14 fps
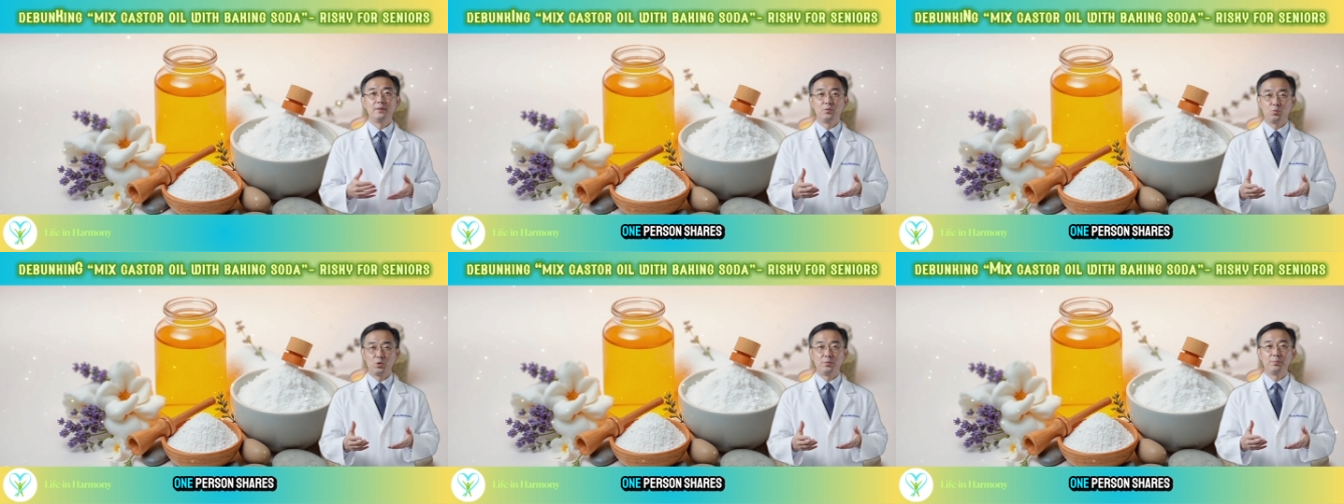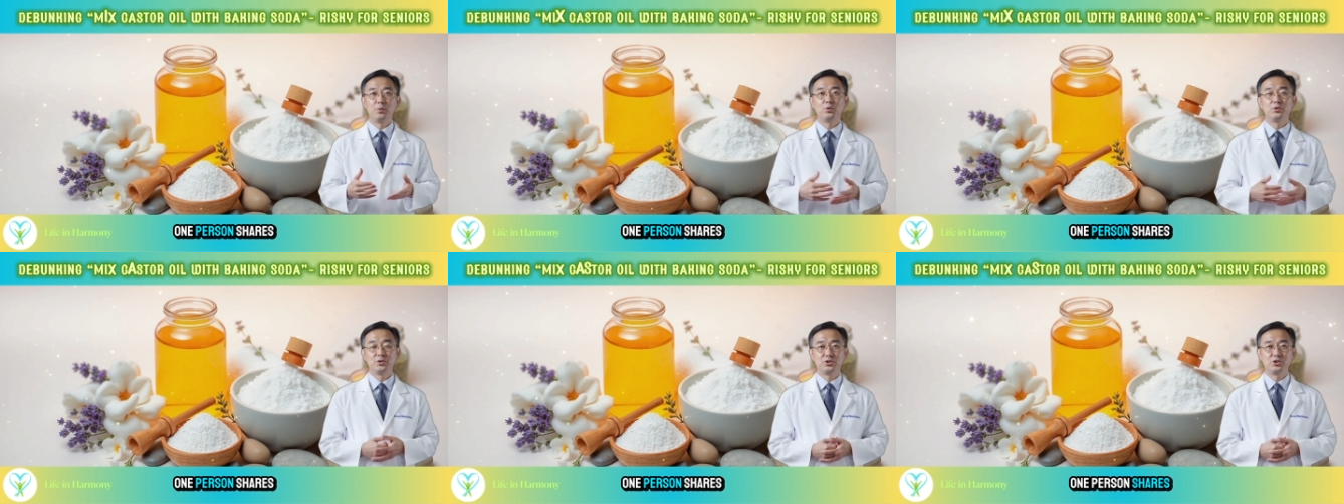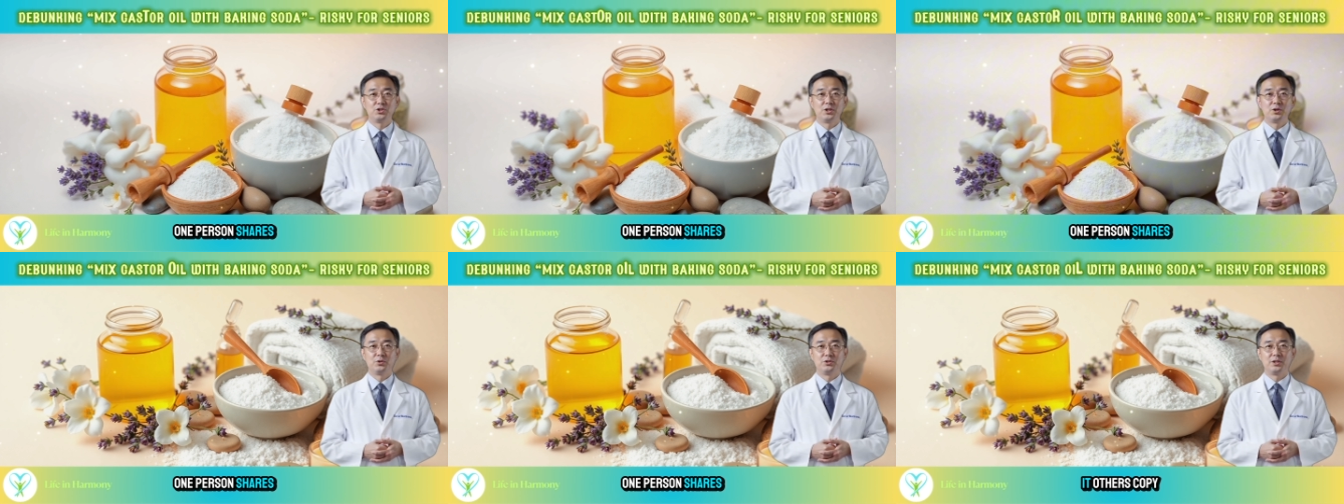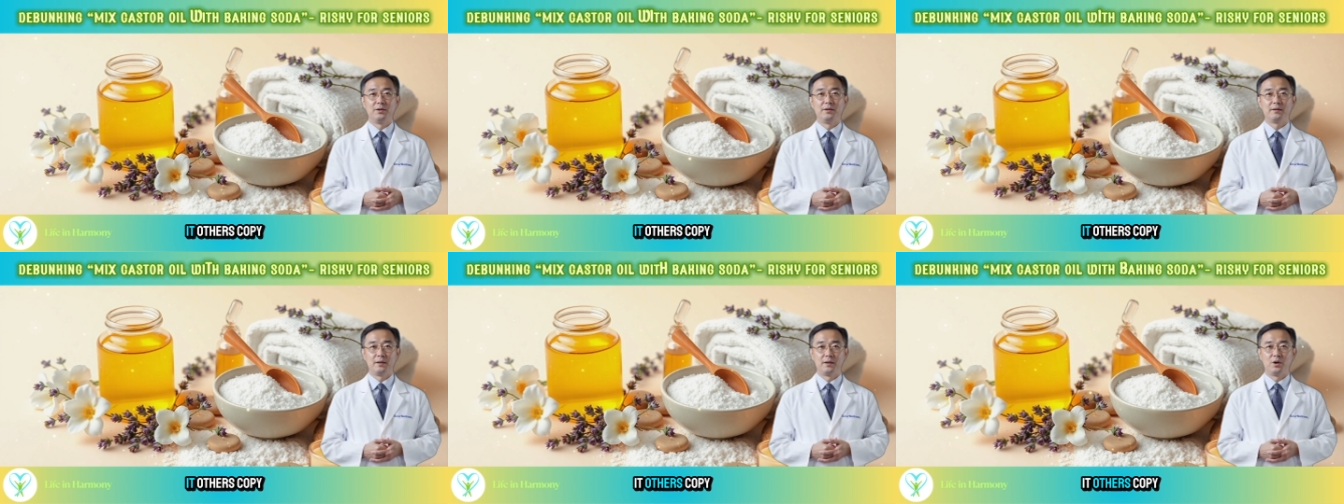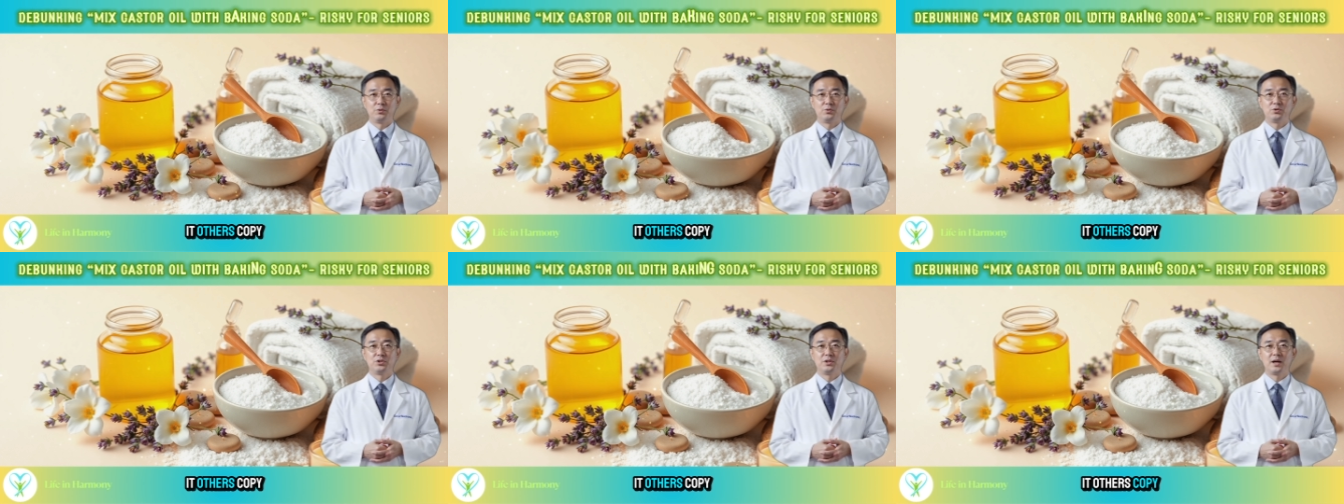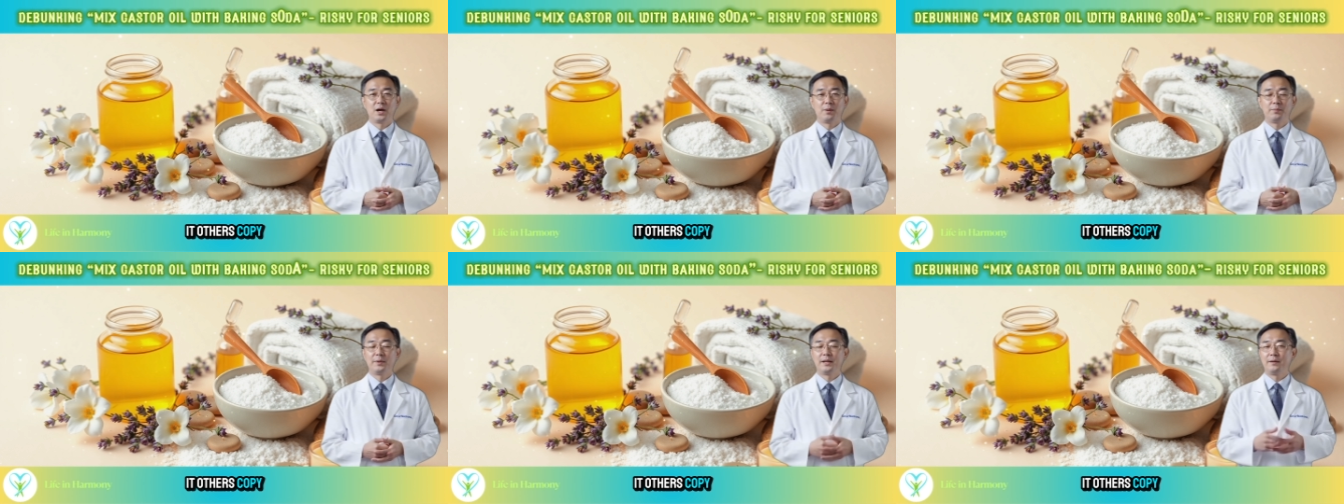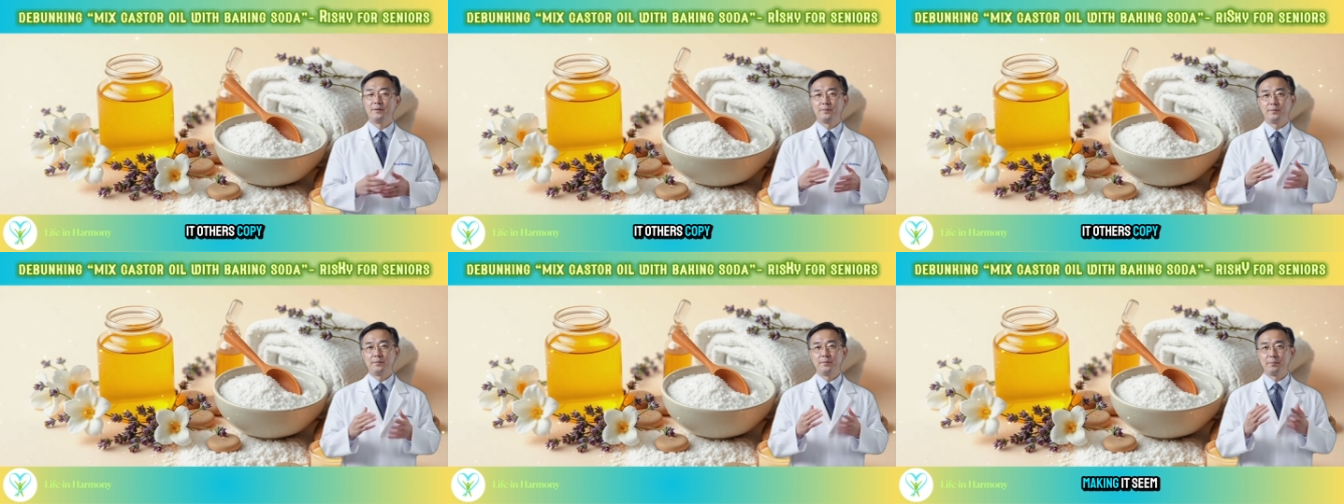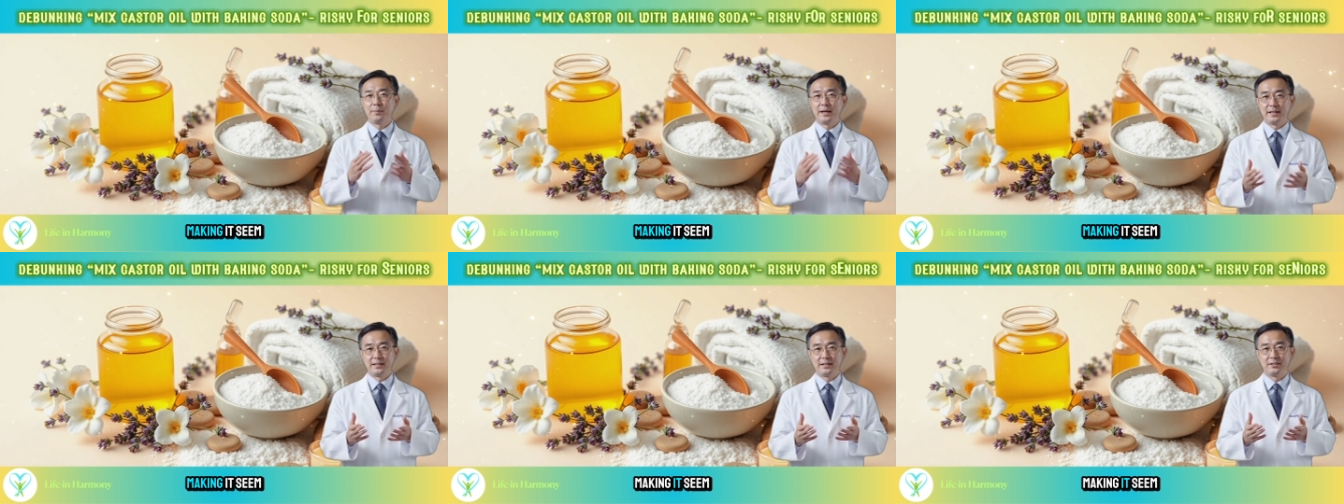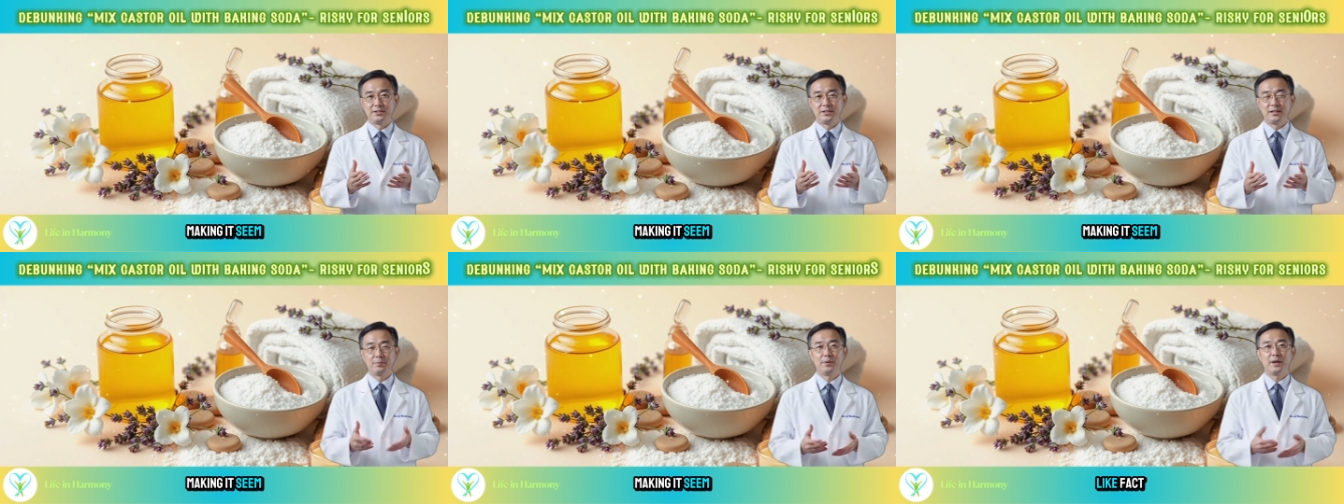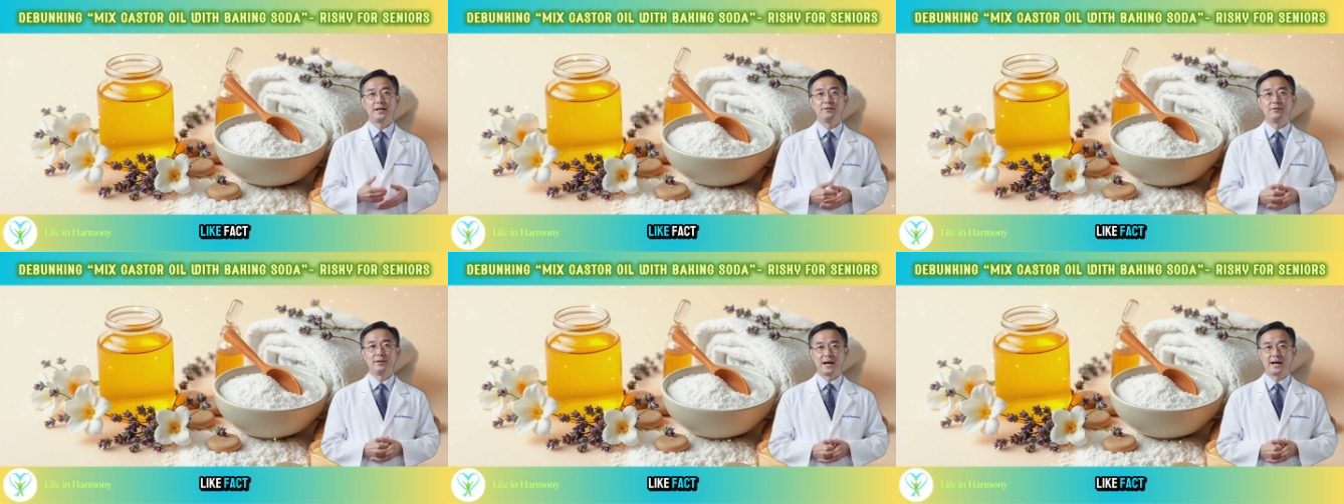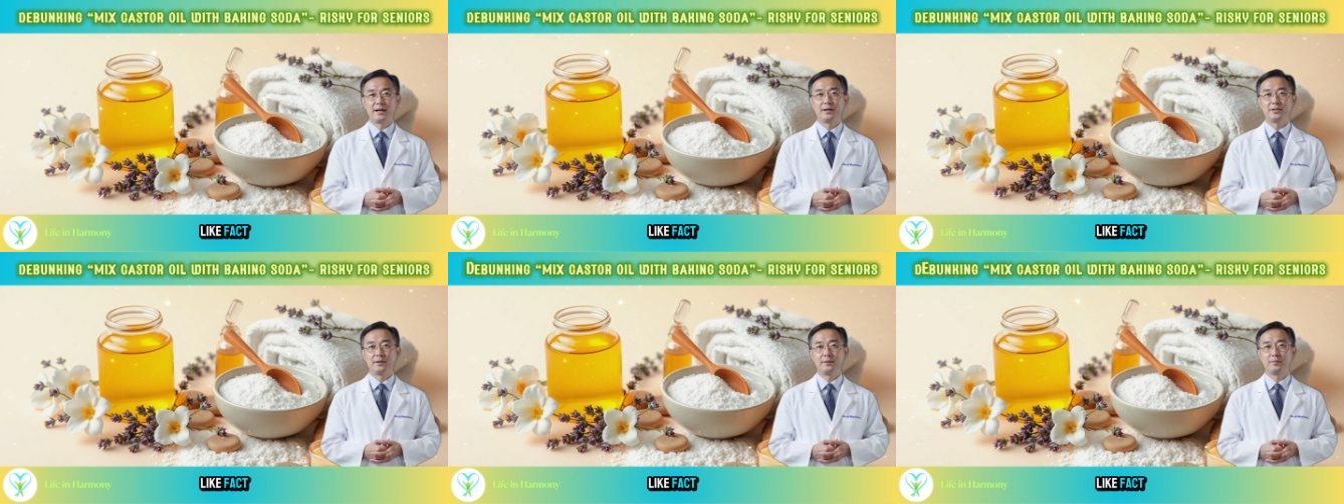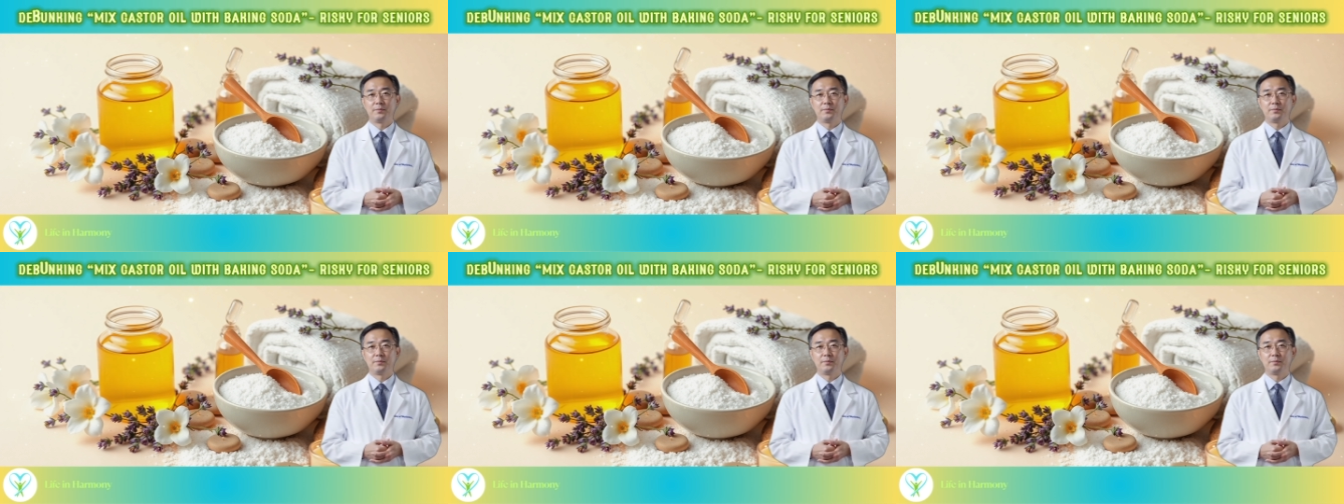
One person shares it, others copy, making it seem like fact.